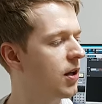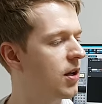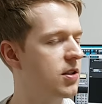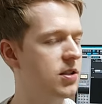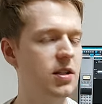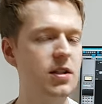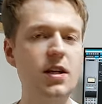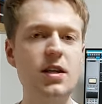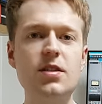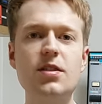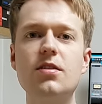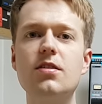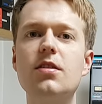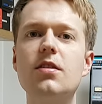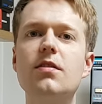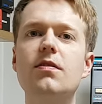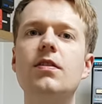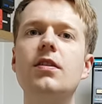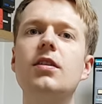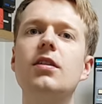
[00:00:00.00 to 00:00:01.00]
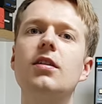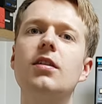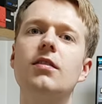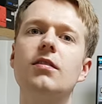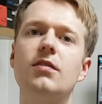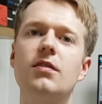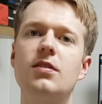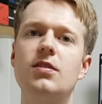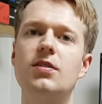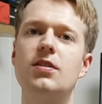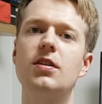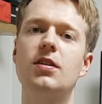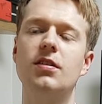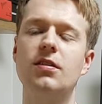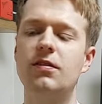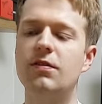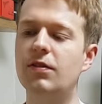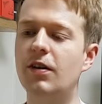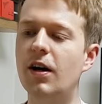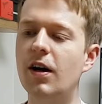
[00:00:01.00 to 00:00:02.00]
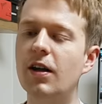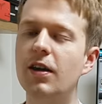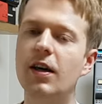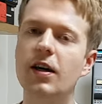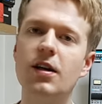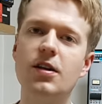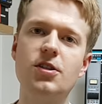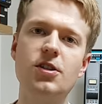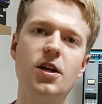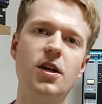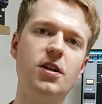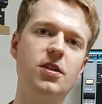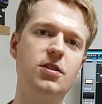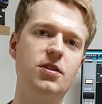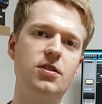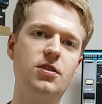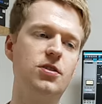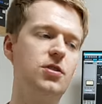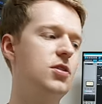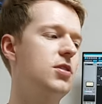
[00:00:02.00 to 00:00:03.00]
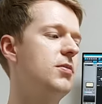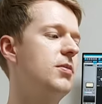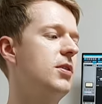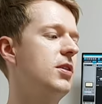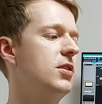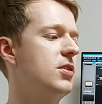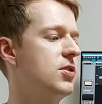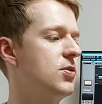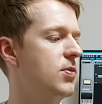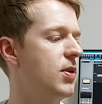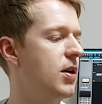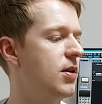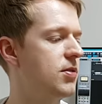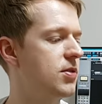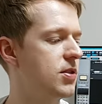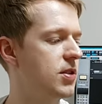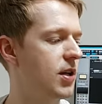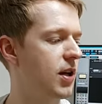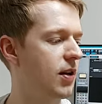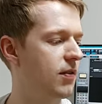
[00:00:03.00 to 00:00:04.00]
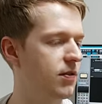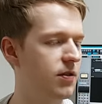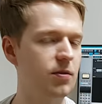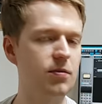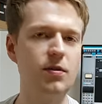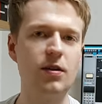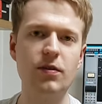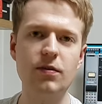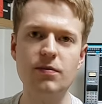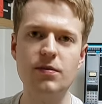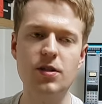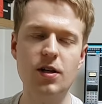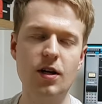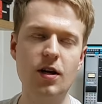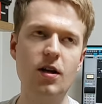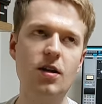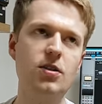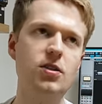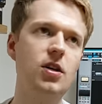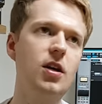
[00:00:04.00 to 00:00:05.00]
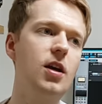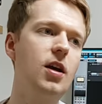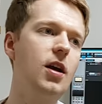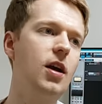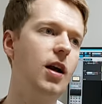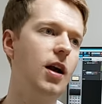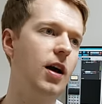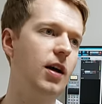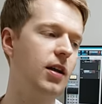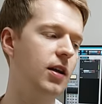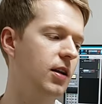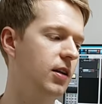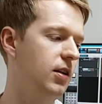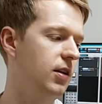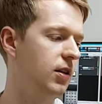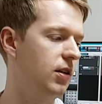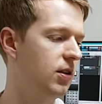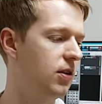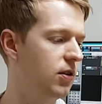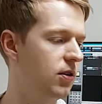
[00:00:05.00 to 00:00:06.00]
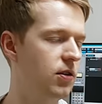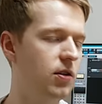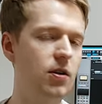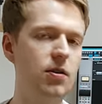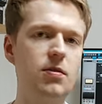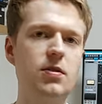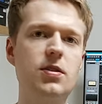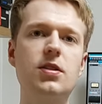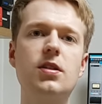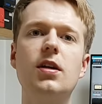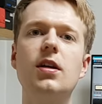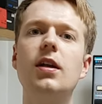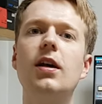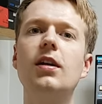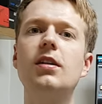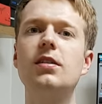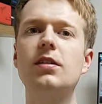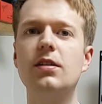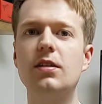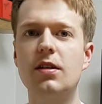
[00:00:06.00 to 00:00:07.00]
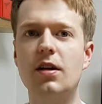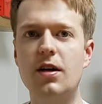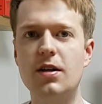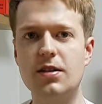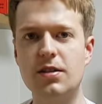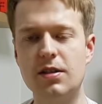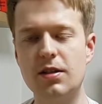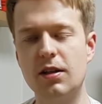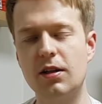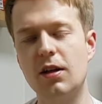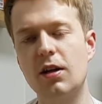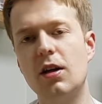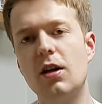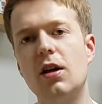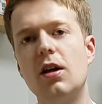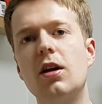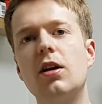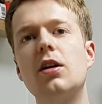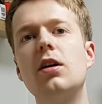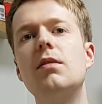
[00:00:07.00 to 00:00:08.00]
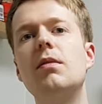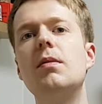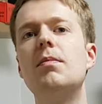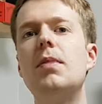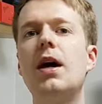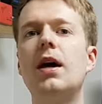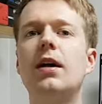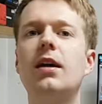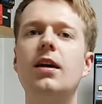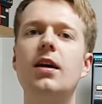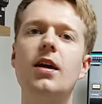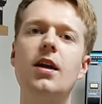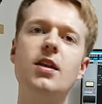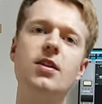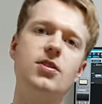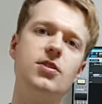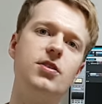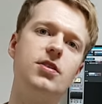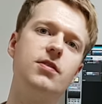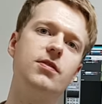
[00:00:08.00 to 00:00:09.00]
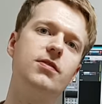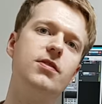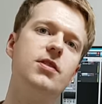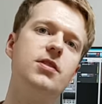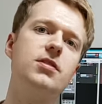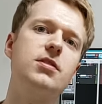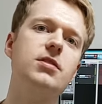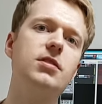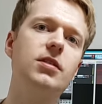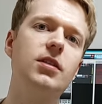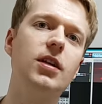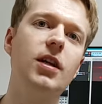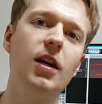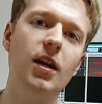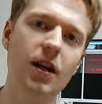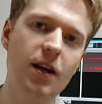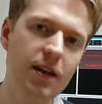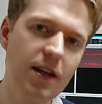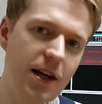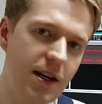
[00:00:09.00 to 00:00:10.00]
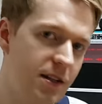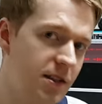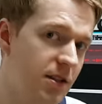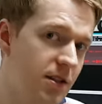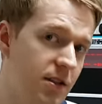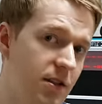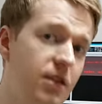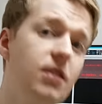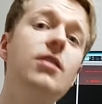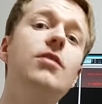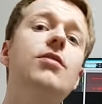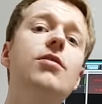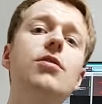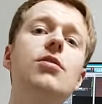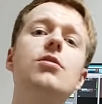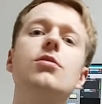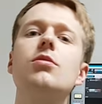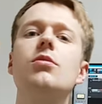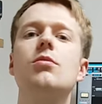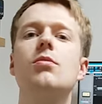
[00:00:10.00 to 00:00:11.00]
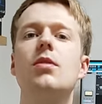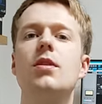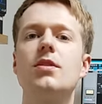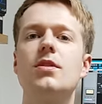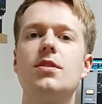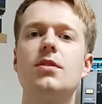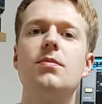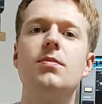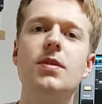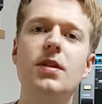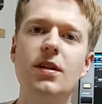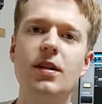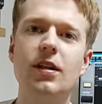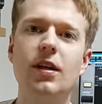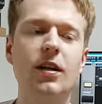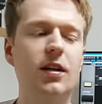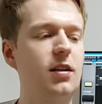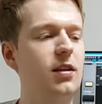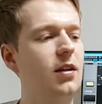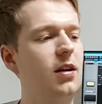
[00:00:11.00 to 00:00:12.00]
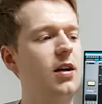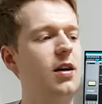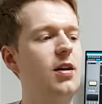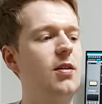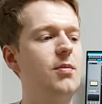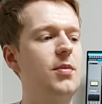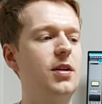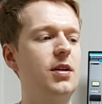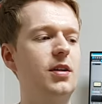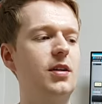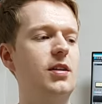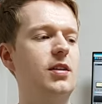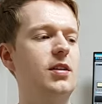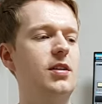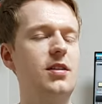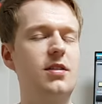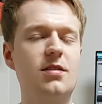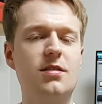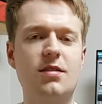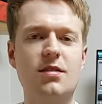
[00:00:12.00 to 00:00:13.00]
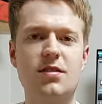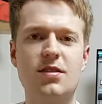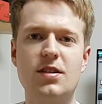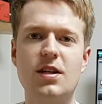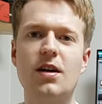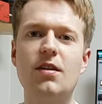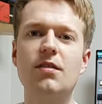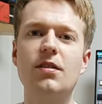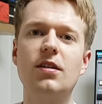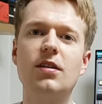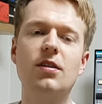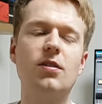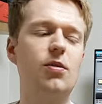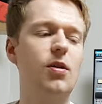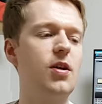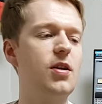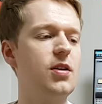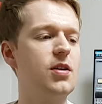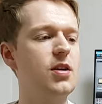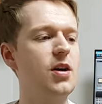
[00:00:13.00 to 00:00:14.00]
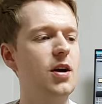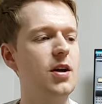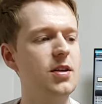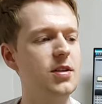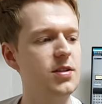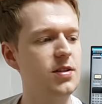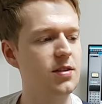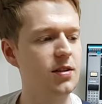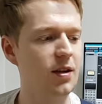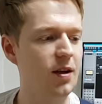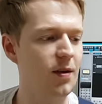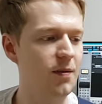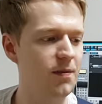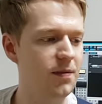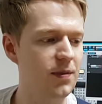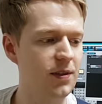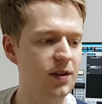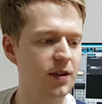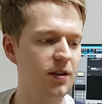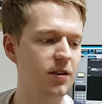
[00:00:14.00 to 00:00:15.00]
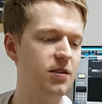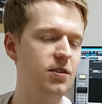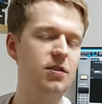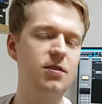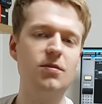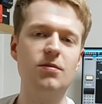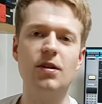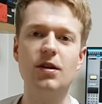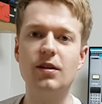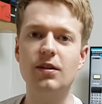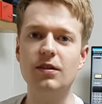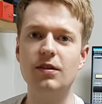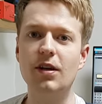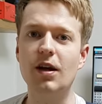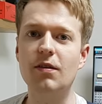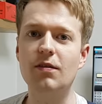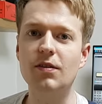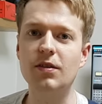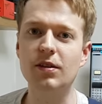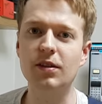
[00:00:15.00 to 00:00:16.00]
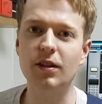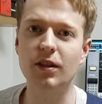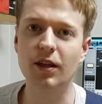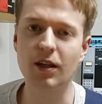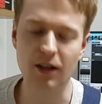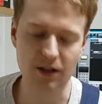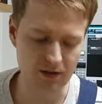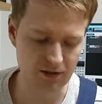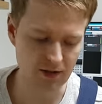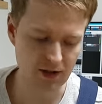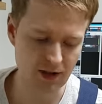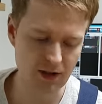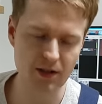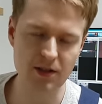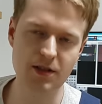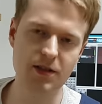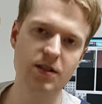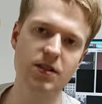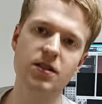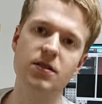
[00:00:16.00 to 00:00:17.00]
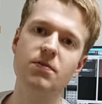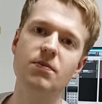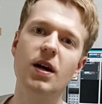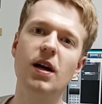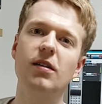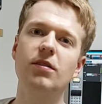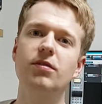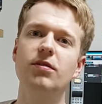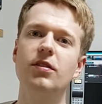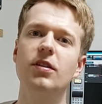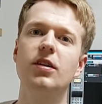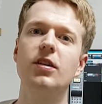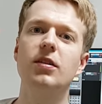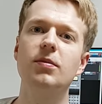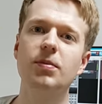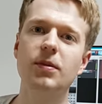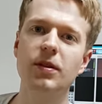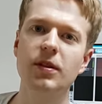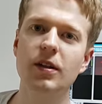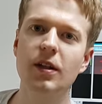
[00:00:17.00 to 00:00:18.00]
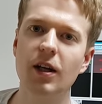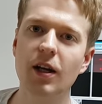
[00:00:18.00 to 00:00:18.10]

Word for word: So that's another thing you can signify that a change is coming as well. So you have the rhythm change and then the notes connect nicely coming back into the first chord. That's if you do want to be like harmonically, you know, sounding quite nice. You can do whatever you like, right? This is math rock, but